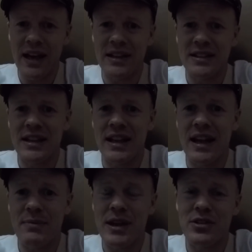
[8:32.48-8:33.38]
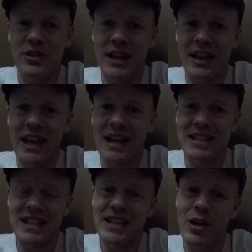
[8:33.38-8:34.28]
They said, make sure you can let us
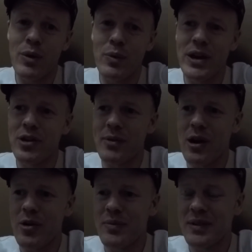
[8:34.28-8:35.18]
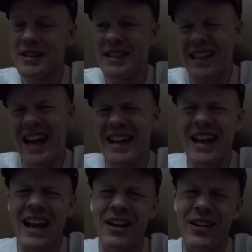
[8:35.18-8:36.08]
in now when we come home. I says,
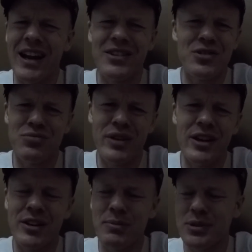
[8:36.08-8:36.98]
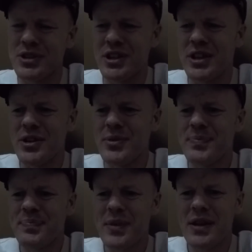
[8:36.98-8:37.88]
yeah, grand, just ring on the buzzer, you know.
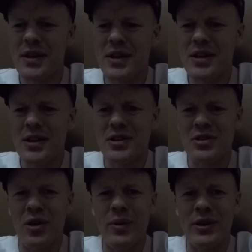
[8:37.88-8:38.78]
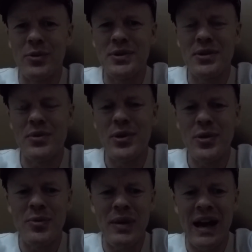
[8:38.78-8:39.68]
So I went up to the
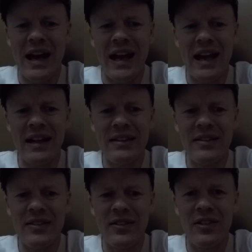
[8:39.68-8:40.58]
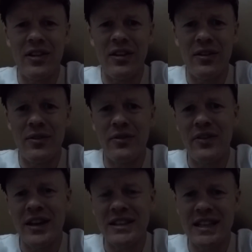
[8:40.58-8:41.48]
room and
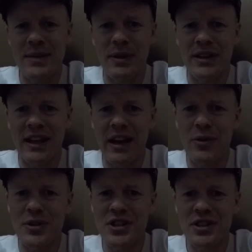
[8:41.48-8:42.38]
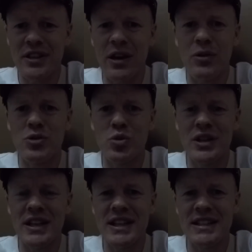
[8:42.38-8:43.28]
fell asleep on the couch. Now, it was one
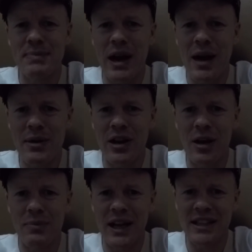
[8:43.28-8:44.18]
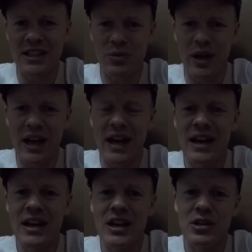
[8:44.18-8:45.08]
of these apartment complexes where
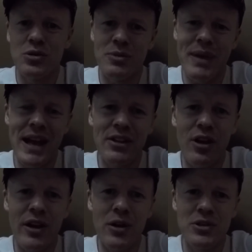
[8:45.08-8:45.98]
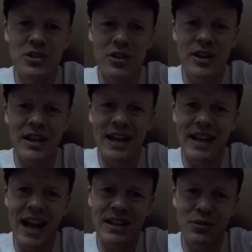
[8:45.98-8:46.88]
there was a main door outside and
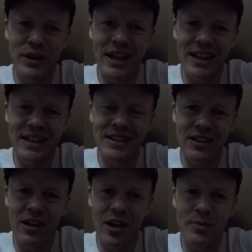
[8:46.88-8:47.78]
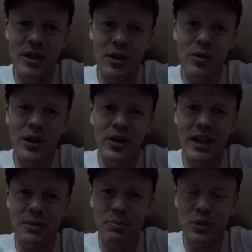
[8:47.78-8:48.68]
they had to ring an intercom, you know, and I
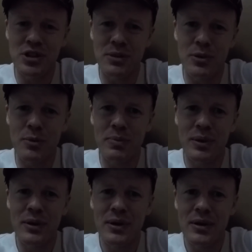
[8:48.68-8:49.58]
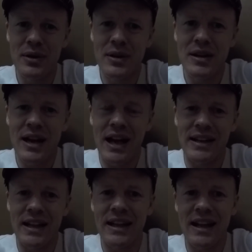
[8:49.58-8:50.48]
had to buzz them up, and
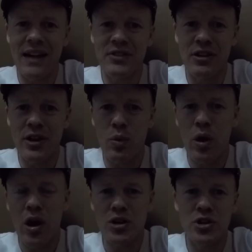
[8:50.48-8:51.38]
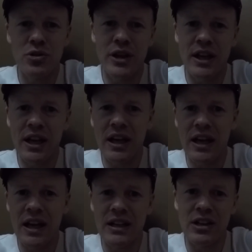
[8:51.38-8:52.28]
then they'd have to, like, walk through like
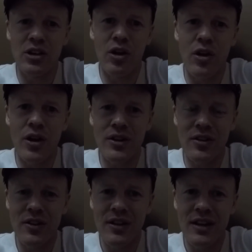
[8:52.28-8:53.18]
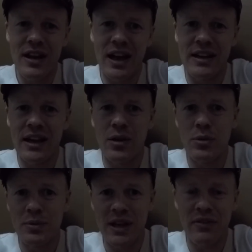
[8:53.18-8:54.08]
a little court and then come
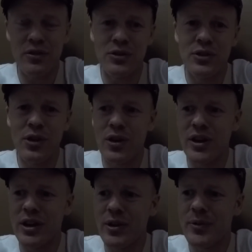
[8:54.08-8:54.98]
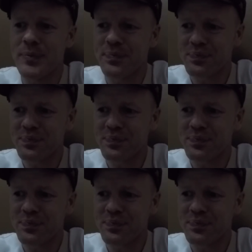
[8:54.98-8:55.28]
up to their front door, you know.